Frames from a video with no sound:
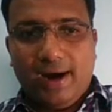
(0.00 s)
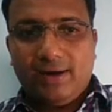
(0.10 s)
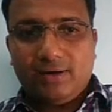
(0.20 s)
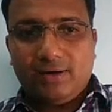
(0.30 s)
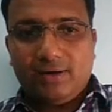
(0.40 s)
need
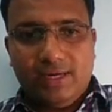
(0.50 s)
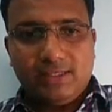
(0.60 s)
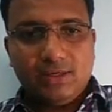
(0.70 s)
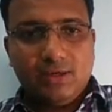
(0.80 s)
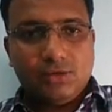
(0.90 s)
to add a
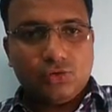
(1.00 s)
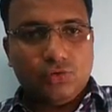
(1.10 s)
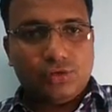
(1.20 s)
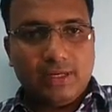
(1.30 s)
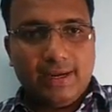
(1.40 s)
quiz.
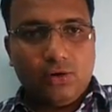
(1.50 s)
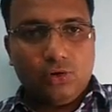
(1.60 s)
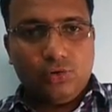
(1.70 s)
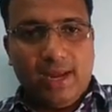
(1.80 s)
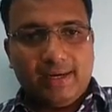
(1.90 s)
So
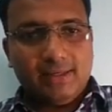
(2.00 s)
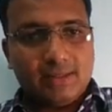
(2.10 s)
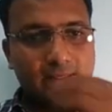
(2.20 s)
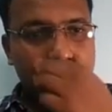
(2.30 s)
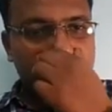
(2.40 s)
select, go to
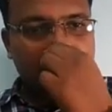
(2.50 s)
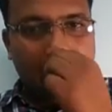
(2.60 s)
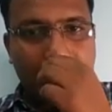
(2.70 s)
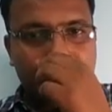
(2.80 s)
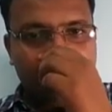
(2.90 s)
that
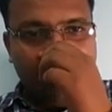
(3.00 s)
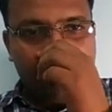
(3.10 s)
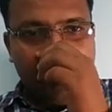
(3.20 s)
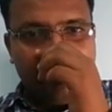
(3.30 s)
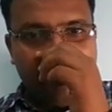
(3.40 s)
instance, add
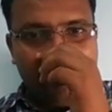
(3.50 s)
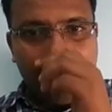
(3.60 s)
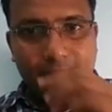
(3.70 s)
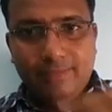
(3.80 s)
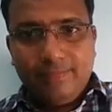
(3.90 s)
the timeline
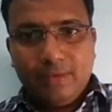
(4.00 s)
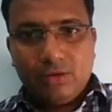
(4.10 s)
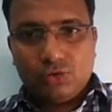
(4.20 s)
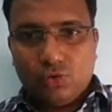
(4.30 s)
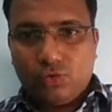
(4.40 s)
there.
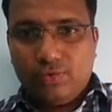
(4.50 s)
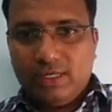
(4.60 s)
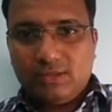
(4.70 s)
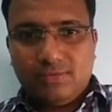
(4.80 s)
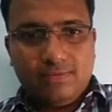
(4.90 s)
So
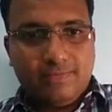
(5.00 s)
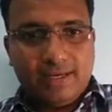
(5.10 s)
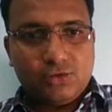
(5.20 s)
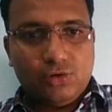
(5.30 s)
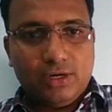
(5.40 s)

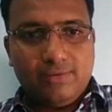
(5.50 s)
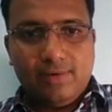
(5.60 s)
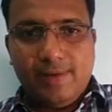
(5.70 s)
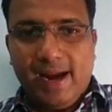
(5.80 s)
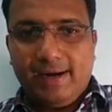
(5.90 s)
quiz
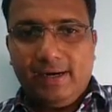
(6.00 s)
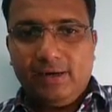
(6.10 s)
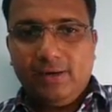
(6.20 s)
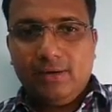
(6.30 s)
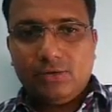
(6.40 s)
placeholder will be
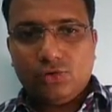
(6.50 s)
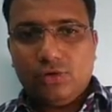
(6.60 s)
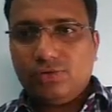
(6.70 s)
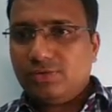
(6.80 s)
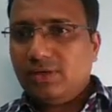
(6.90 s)
added.
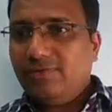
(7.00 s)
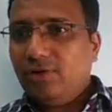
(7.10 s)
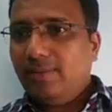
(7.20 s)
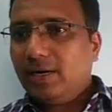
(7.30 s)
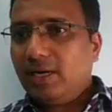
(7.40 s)
So
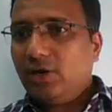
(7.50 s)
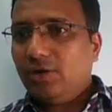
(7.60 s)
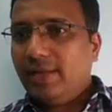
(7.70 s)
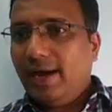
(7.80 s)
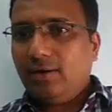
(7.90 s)
if you double
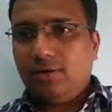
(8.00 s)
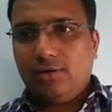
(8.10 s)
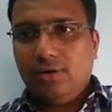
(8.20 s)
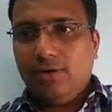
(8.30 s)
click on that,